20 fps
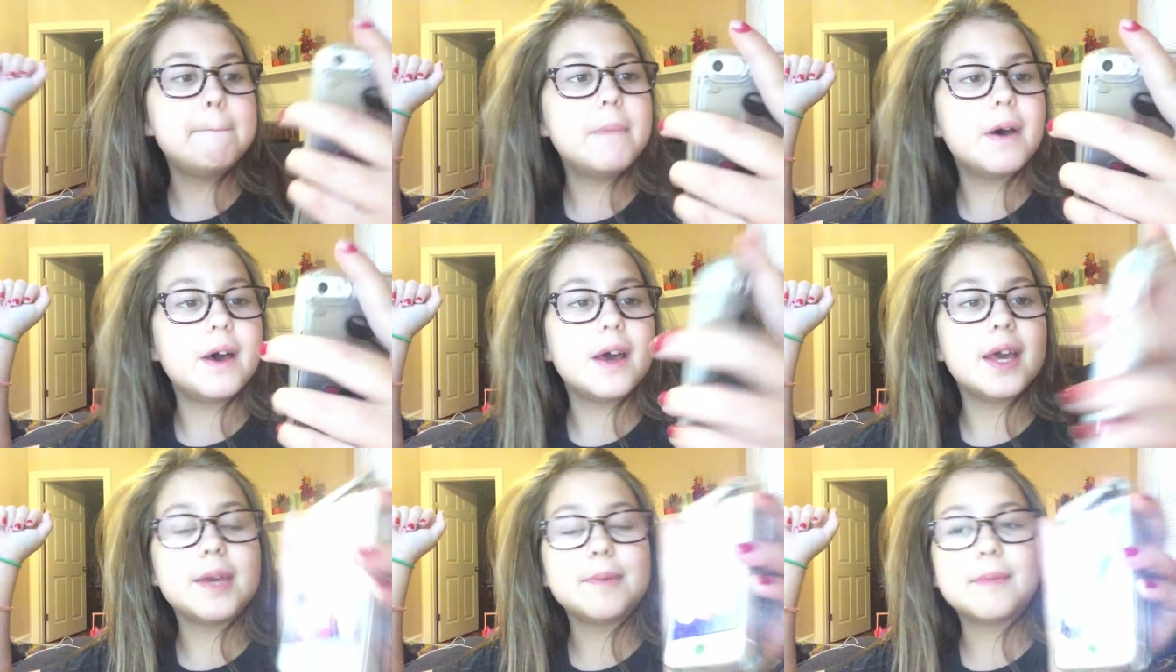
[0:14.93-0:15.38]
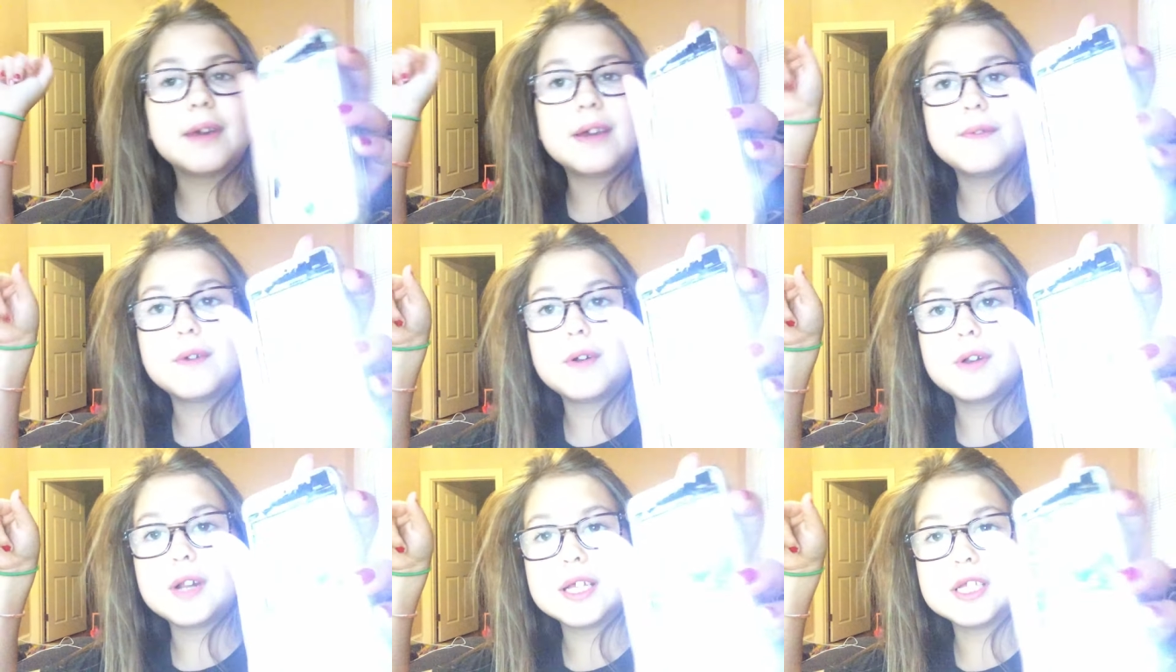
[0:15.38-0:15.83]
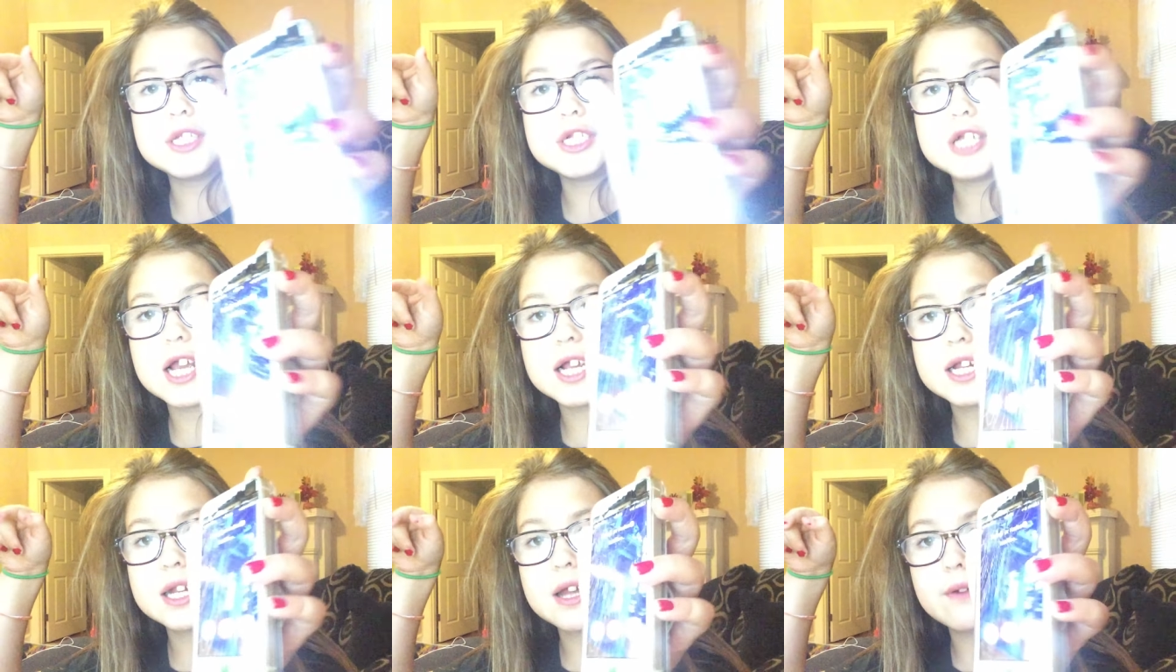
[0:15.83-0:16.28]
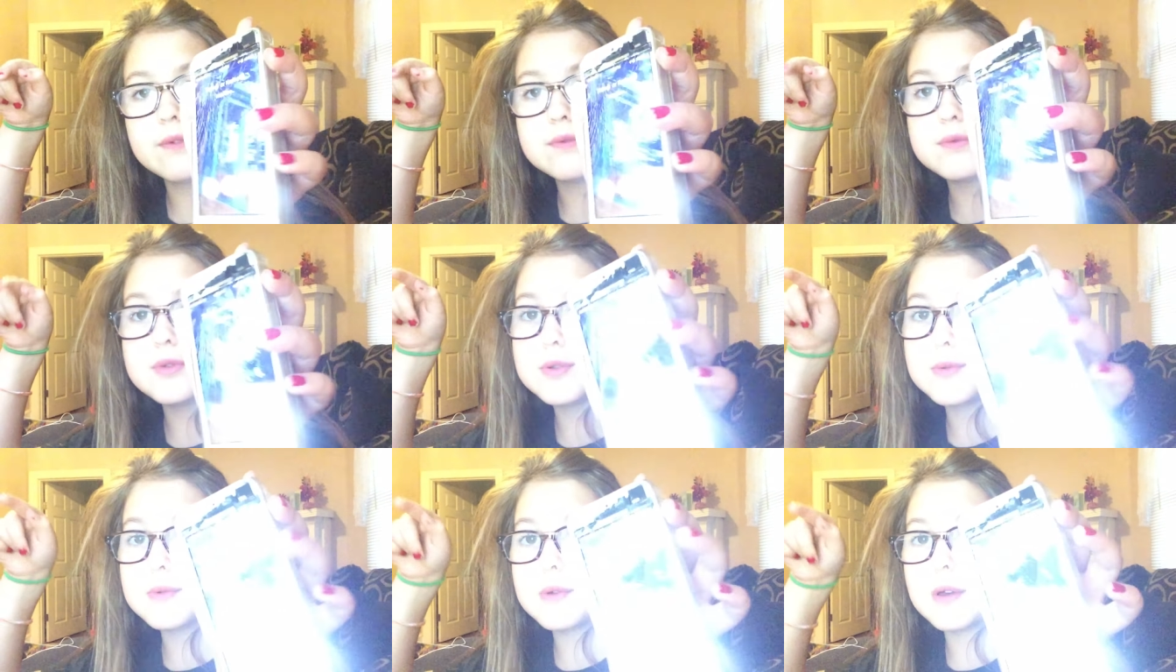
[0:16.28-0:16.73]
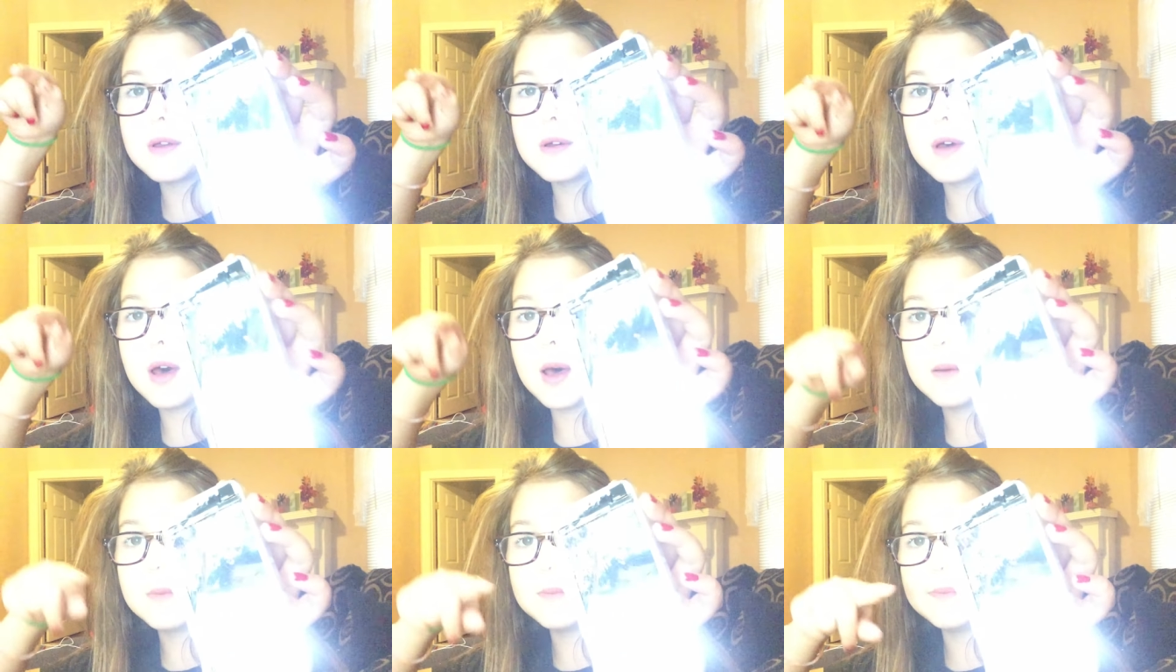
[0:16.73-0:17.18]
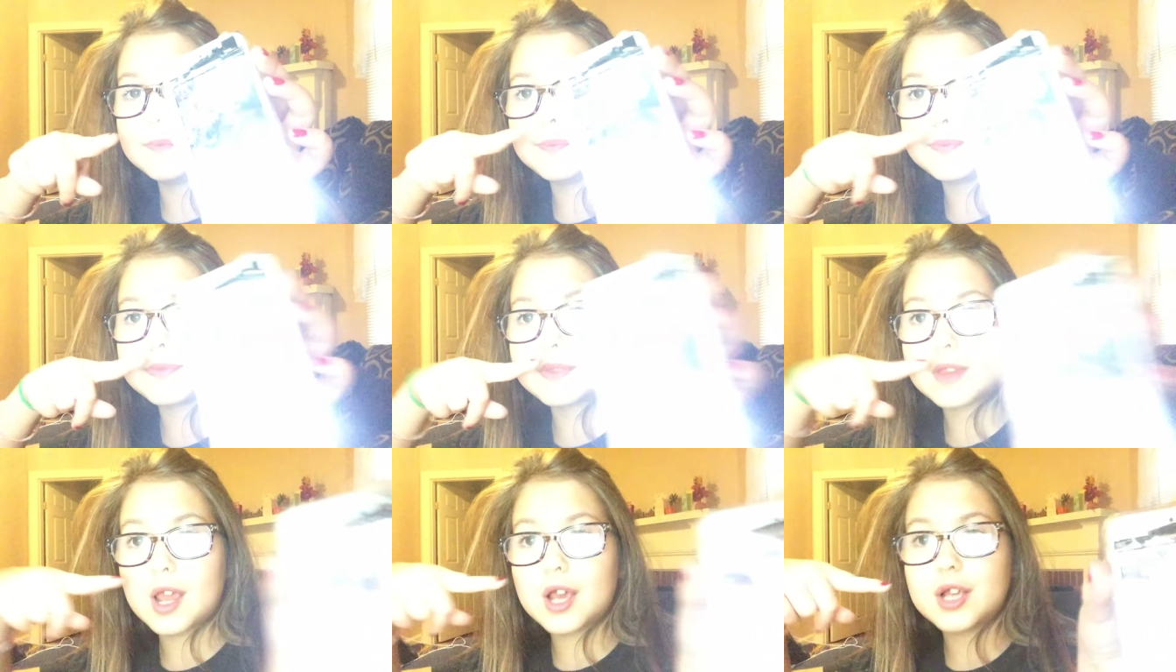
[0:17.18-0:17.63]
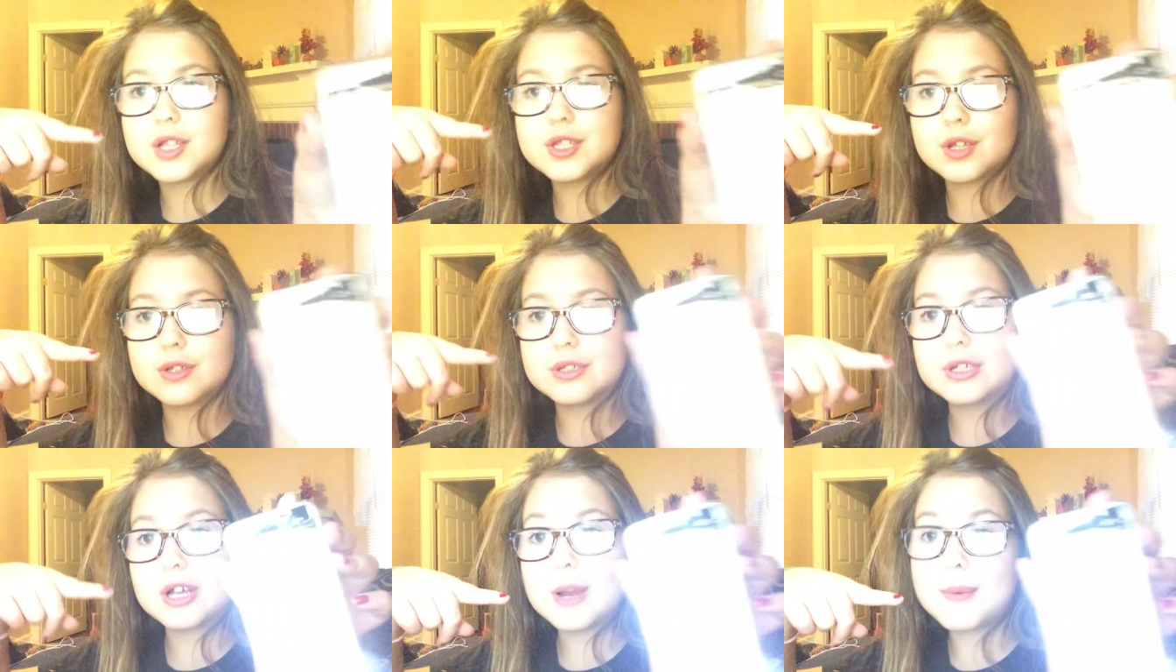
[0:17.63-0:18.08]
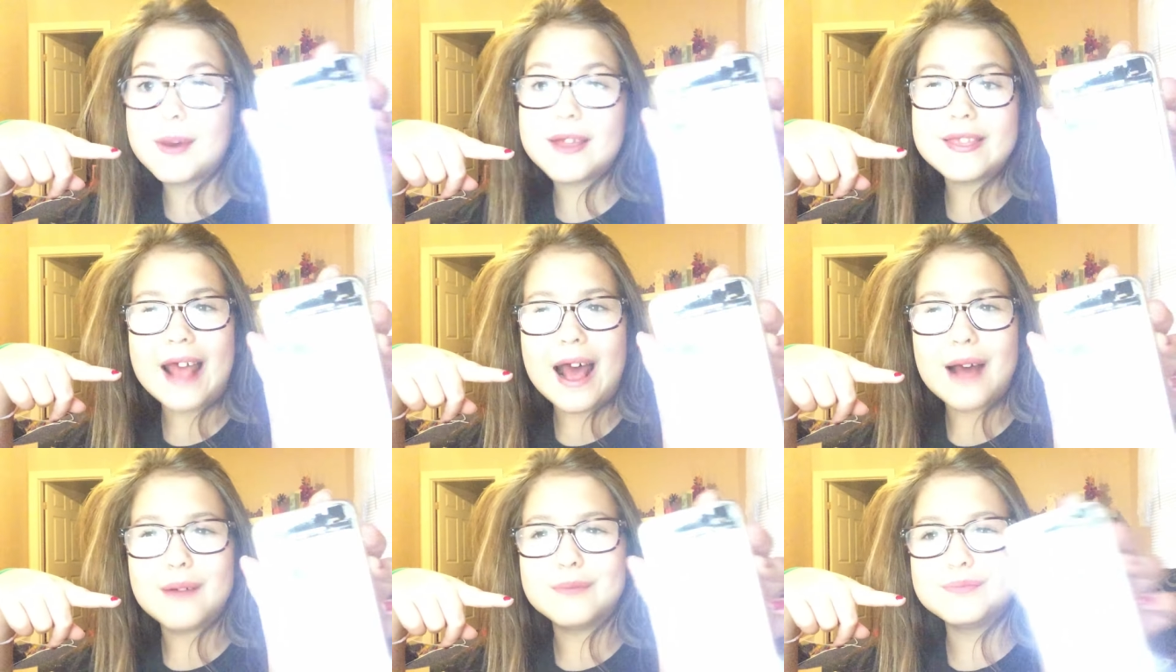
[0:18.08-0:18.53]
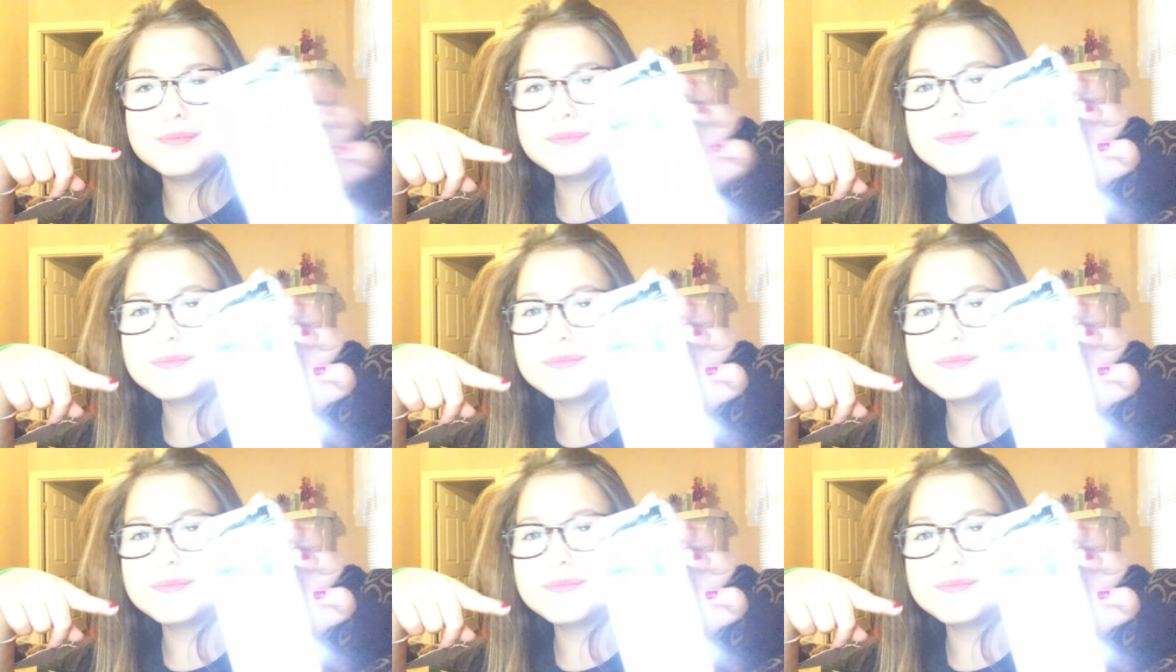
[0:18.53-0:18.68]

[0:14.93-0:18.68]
but my phone is jacked up, but, so sorry about that,